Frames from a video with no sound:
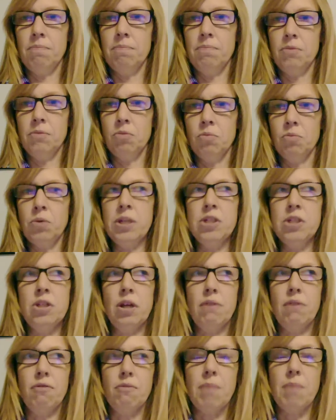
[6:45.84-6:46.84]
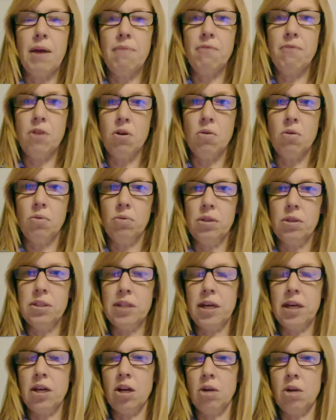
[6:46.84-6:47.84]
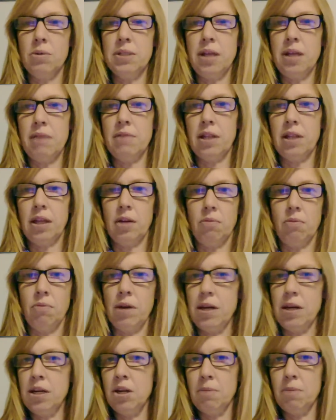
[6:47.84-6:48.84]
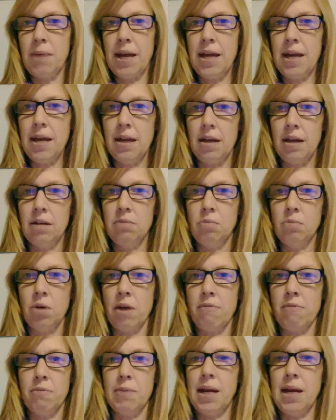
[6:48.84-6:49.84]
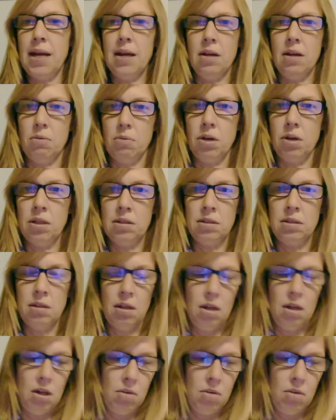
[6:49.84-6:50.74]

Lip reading: reaching for my phone because I could always have it like right near my hand, wherever my hand was,